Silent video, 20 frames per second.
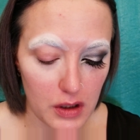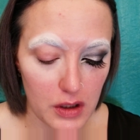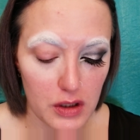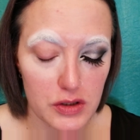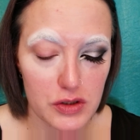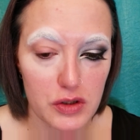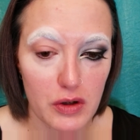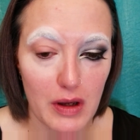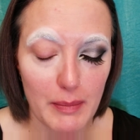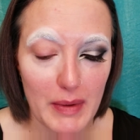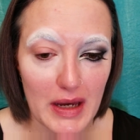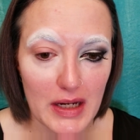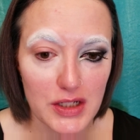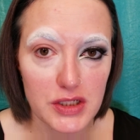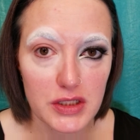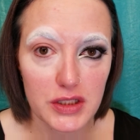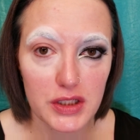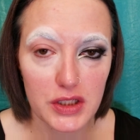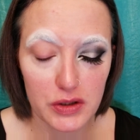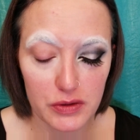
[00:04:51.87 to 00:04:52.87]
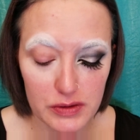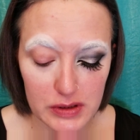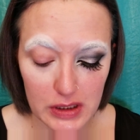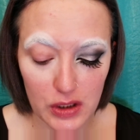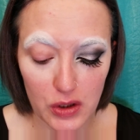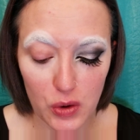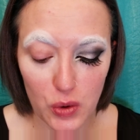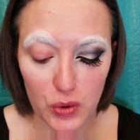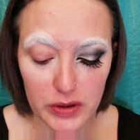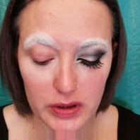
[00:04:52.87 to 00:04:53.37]
So I'm actually using
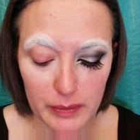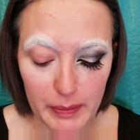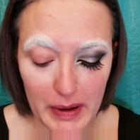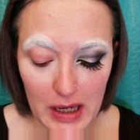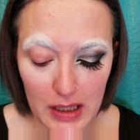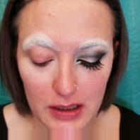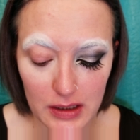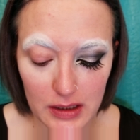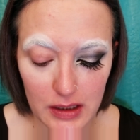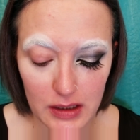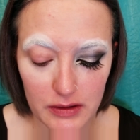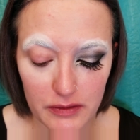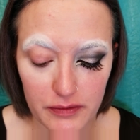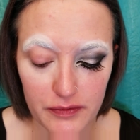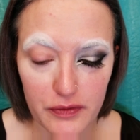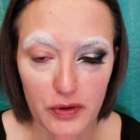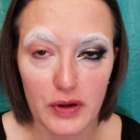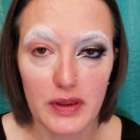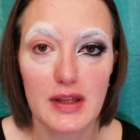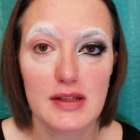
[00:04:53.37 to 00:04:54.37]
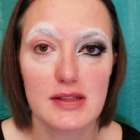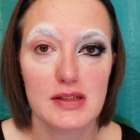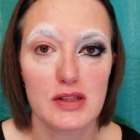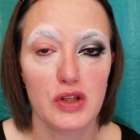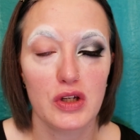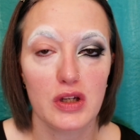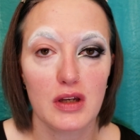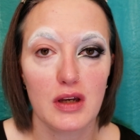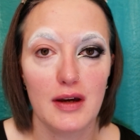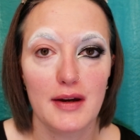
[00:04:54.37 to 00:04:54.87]
an older palette for this
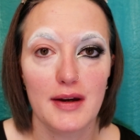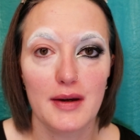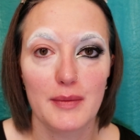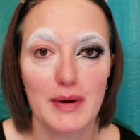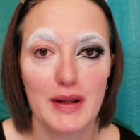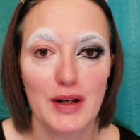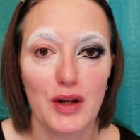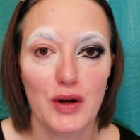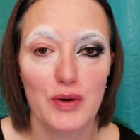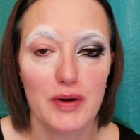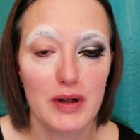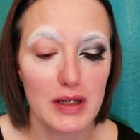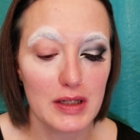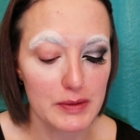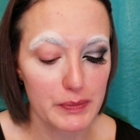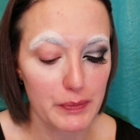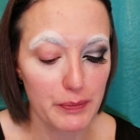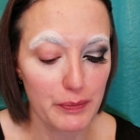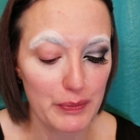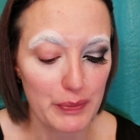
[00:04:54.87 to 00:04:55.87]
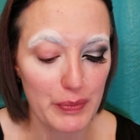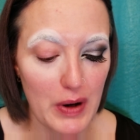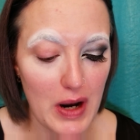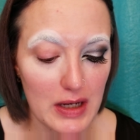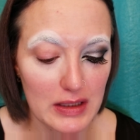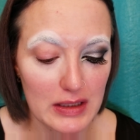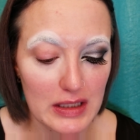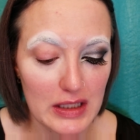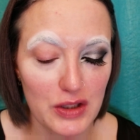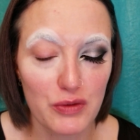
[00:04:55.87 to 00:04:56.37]
look. I know
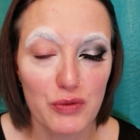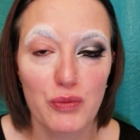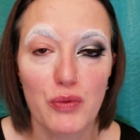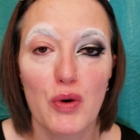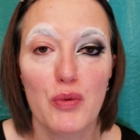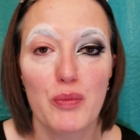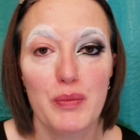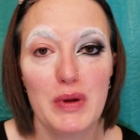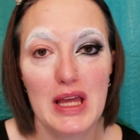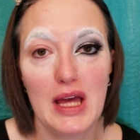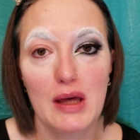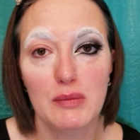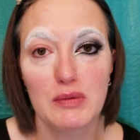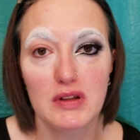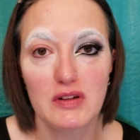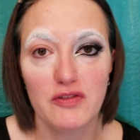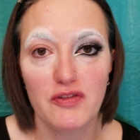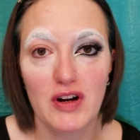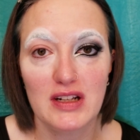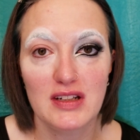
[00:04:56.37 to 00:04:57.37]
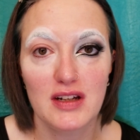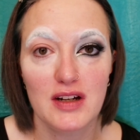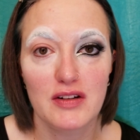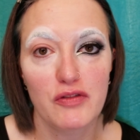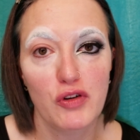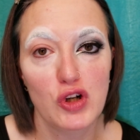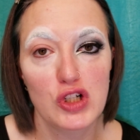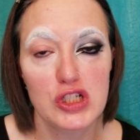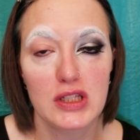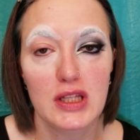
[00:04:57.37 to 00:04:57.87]
you won't be able to find it,
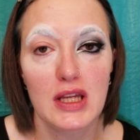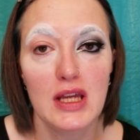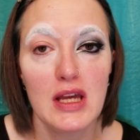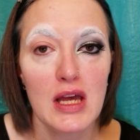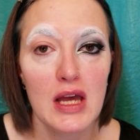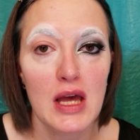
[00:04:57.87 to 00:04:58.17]
unfortunately.